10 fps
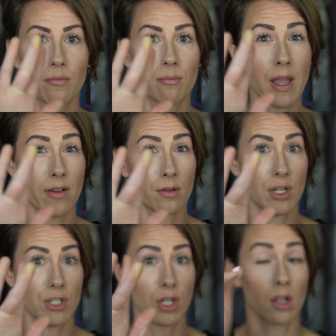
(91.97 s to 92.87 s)
my
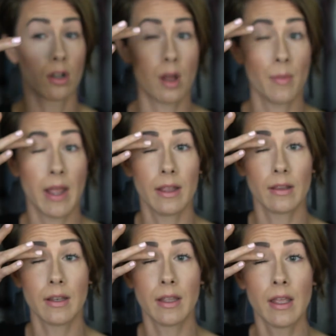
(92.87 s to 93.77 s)
foundation color on my
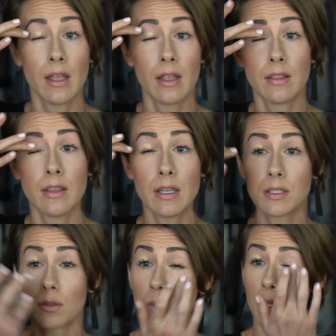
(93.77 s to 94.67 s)
eyelid.
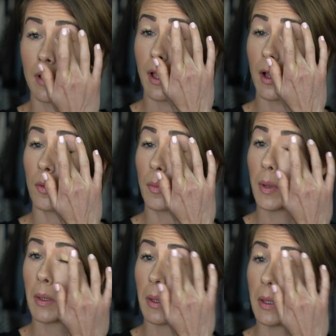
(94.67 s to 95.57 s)
This will help
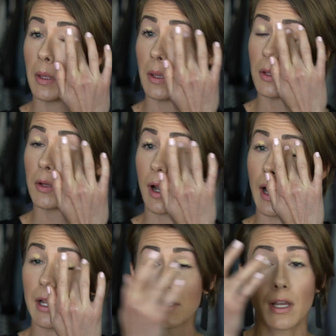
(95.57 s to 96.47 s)
your
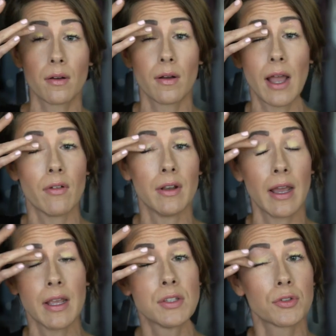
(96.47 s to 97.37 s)
eyeshadow have a
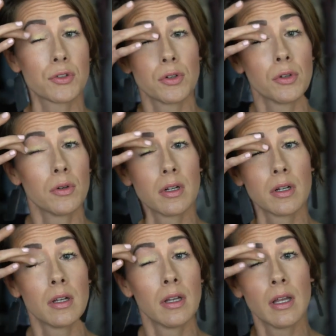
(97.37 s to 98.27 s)
nice true
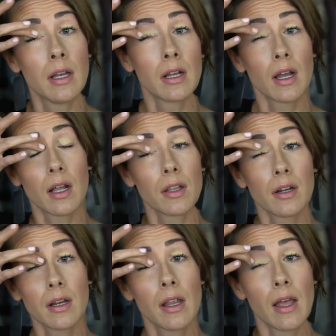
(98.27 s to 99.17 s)

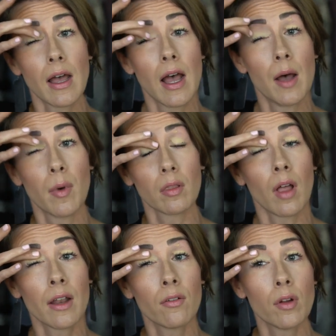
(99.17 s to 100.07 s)
color. A
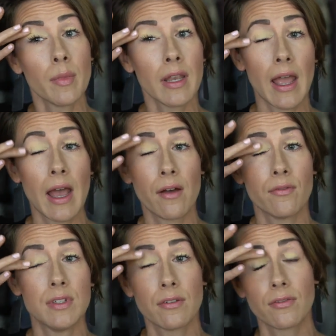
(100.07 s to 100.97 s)
lot of women
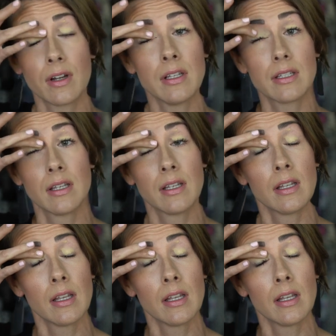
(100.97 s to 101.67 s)
have different